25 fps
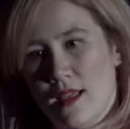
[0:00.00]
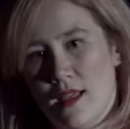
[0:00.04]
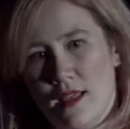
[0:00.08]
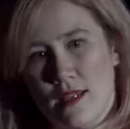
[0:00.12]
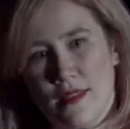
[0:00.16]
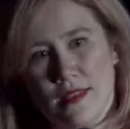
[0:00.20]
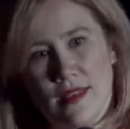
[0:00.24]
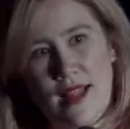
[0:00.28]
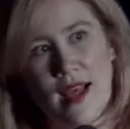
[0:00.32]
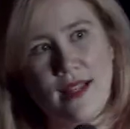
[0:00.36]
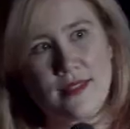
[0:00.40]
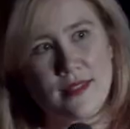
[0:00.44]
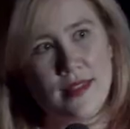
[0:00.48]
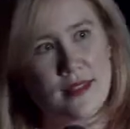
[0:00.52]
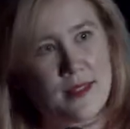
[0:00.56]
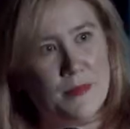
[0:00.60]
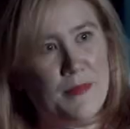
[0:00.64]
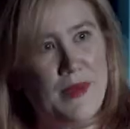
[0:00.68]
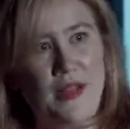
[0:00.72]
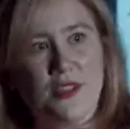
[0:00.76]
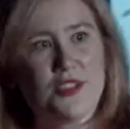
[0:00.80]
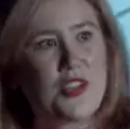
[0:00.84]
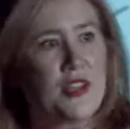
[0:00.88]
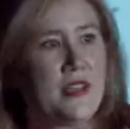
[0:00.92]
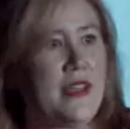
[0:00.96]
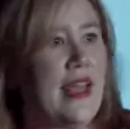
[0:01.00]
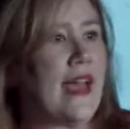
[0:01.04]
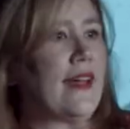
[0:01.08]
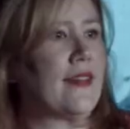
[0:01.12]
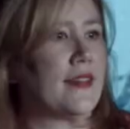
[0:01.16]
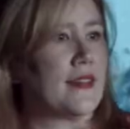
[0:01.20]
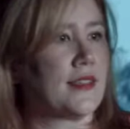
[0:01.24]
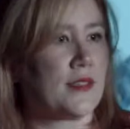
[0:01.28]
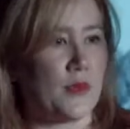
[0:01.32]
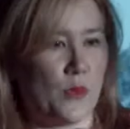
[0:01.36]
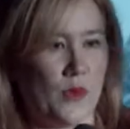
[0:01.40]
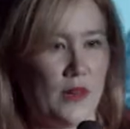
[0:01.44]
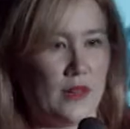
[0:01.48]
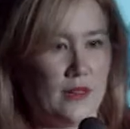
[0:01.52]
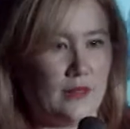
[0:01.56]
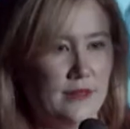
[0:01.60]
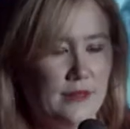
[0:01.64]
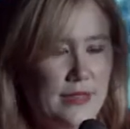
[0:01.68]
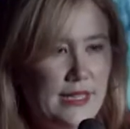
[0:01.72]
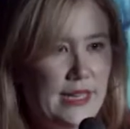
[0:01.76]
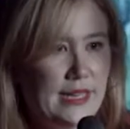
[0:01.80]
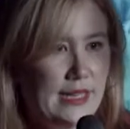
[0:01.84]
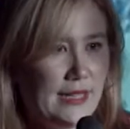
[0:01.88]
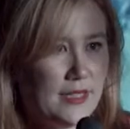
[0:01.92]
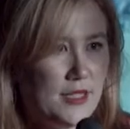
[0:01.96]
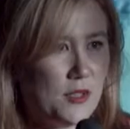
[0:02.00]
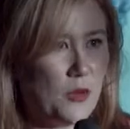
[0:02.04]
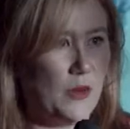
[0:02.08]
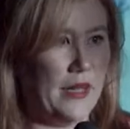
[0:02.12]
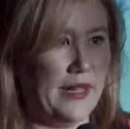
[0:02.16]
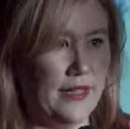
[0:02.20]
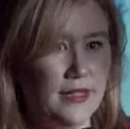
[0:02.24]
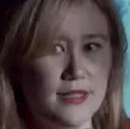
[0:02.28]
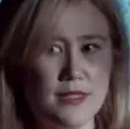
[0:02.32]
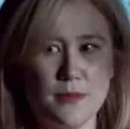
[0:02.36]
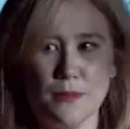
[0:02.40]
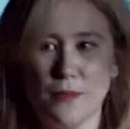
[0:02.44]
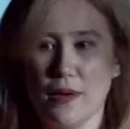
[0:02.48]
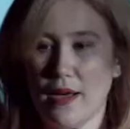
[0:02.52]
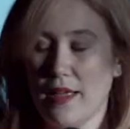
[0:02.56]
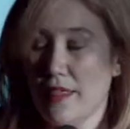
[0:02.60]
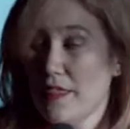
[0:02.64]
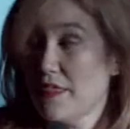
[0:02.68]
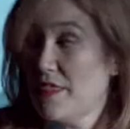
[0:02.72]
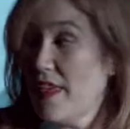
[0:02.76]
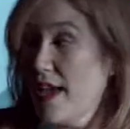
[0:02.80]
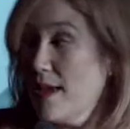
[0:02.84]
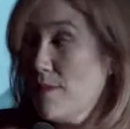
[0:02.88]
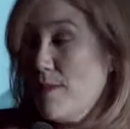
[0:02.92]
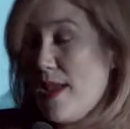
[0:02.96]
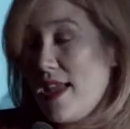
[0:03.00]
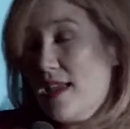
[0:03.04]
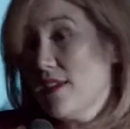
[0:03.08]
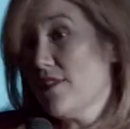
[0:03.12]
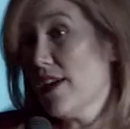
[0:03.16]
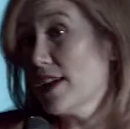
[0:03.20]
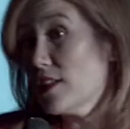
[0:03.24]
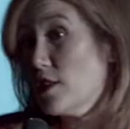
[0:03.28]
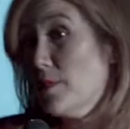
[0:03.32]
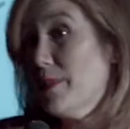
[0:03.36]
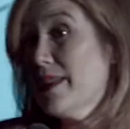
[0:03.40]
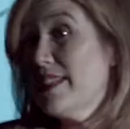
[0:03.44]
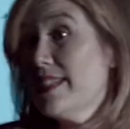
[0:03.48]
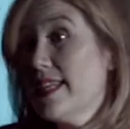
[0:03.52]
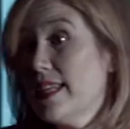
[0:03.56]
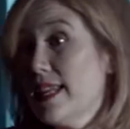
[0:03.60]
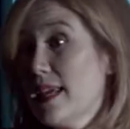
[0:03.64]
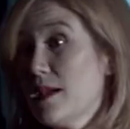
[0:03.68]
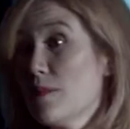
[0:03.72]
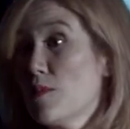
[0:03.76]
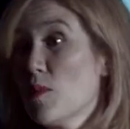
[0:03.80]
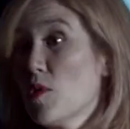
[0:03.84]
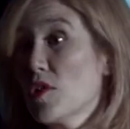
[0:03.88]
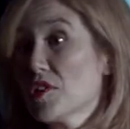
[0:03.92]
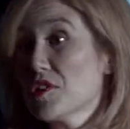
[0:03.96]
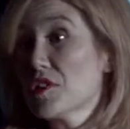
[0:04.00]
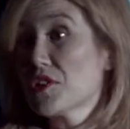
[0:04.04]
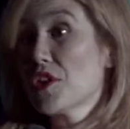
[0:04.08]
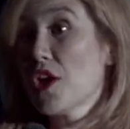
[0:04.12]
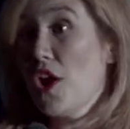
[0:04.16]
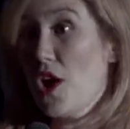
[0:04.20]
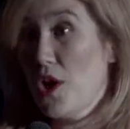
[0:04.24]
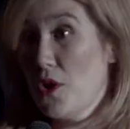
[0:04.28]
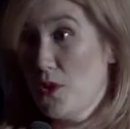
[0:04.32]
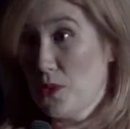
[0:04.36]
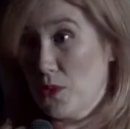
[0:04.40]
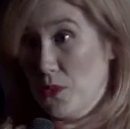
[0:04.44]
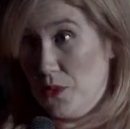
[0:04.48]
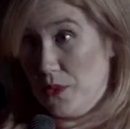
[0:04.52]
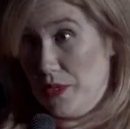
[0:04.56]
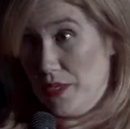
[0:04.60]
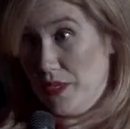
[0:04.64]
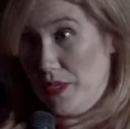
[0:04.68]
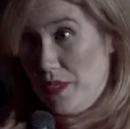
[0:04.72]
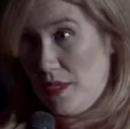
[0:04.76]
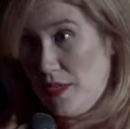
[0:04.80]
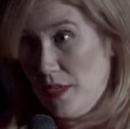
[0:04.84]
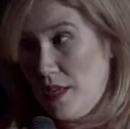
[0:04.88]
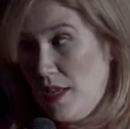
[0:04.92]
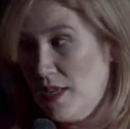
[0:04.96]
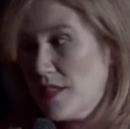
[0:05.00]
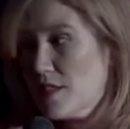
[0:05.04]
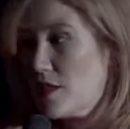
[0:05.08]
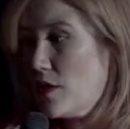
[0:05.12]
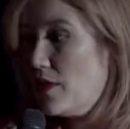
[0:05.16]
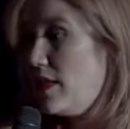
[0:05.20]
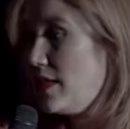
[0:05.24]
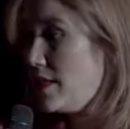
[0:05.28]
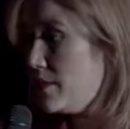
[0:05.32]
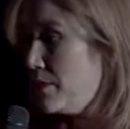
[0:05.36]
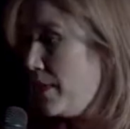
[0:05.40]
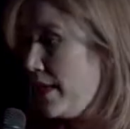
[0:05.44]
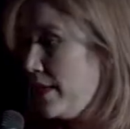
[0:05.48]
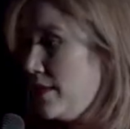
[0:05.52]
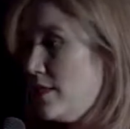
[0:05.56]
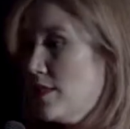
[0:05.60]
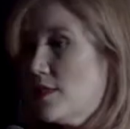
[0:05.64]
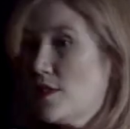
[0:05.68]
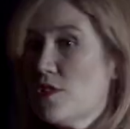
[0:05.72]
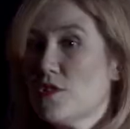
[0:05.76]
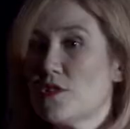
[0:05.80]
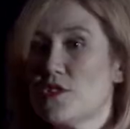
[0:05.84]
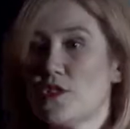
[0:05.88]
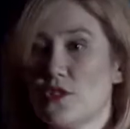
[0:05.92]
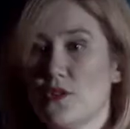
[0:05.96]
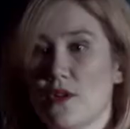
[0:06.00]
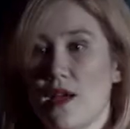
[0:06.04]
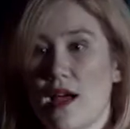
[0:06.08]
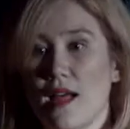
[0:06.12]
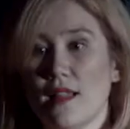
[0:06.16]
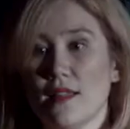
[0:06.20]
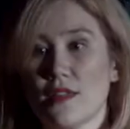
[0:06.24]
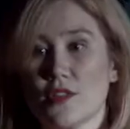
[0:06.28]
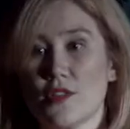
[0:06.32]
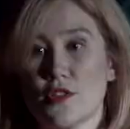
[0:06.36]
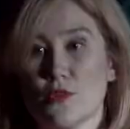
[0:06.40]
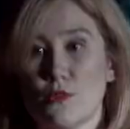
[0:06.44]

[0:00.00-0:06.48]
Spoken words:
Not that the Belgian nanas were knitting tweets, but they may have actually been knitting Morse code. So these mittens use 2 colors